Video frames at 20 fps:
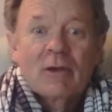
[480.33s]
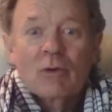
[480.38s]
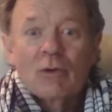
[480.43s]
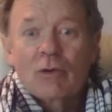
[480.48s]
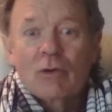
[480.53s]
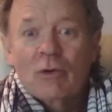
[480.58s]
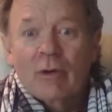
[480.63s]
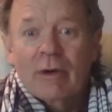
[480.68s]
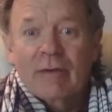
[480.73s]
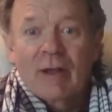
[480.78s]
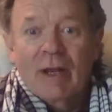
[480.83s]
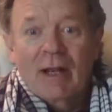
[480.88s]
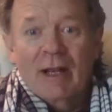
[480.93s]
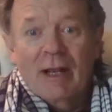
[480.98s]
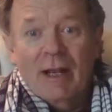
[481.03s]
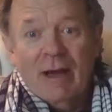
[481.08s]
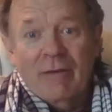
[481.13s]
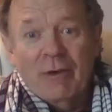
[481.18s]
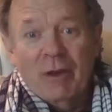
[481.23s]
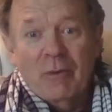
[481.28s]
You have a
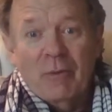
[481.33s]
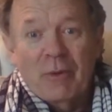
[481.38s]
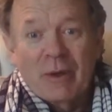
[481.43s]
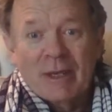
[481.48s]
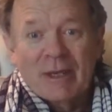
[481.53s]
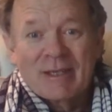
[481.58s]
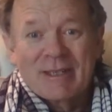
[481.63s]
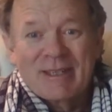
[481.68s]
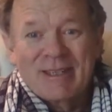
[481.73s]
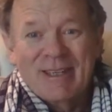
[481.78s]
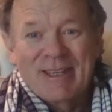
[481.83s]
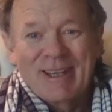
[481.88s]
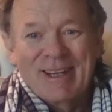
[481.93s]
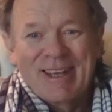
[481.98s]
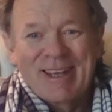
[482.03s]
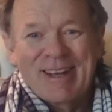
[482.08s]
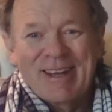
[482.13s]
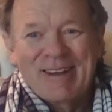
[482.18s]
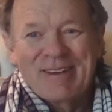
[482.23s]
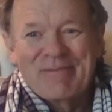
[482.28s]
lovely week. See you
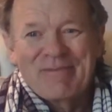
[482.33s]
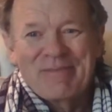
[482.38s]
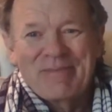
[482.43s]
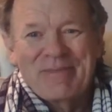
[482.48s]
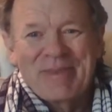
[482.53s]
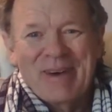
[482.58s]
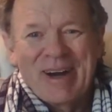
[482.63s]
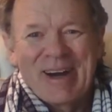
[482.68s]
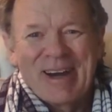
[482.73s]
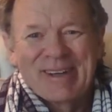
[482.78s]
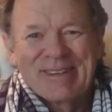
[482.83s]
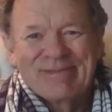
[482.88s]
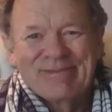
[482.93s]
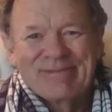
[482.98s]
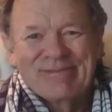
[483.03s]
later. Bye.